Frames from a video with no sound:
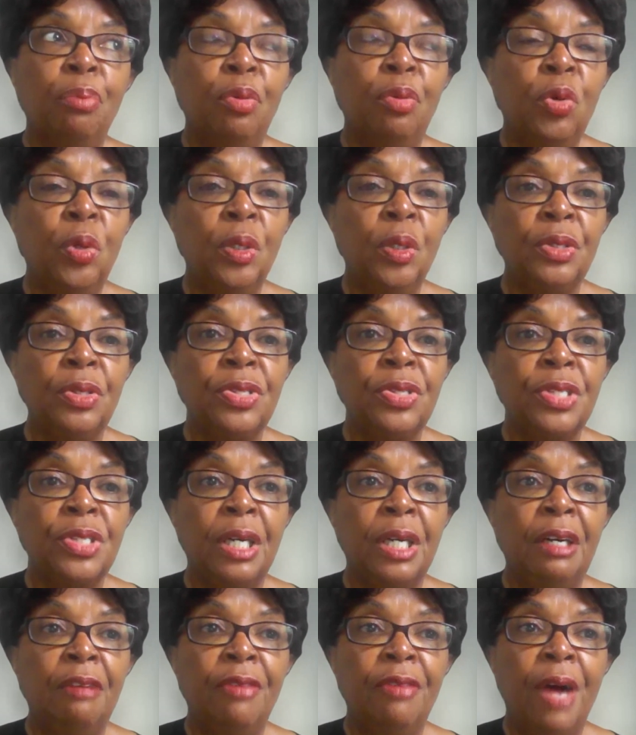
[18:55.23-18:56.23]
importance
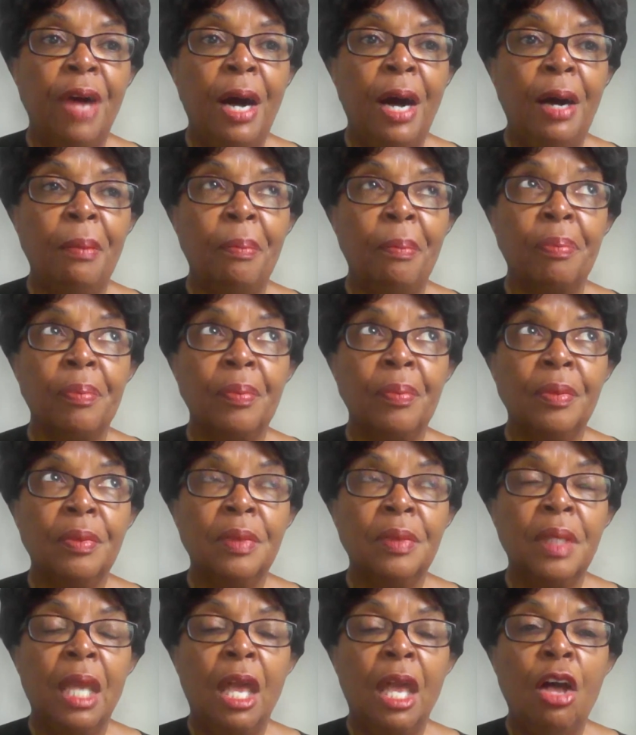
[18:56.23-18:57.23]
of
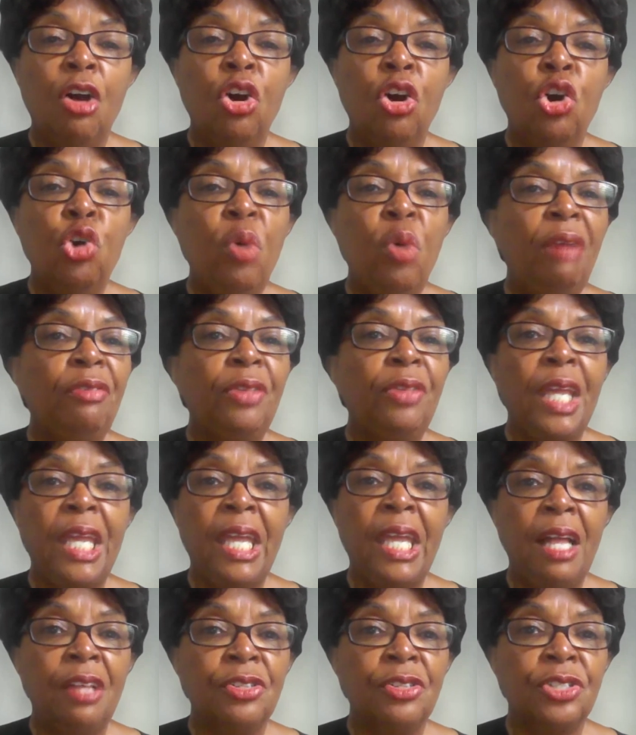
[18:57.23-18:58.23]
whoever the
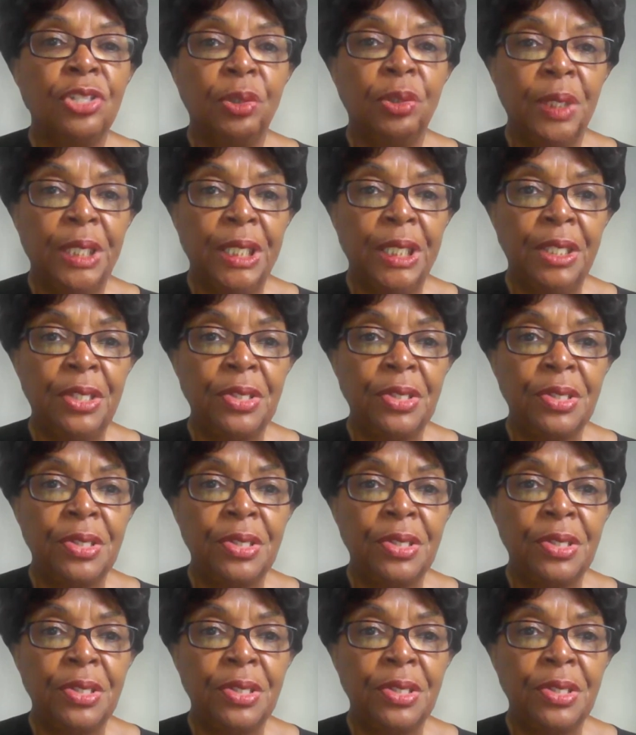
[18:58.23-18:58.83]
counselor is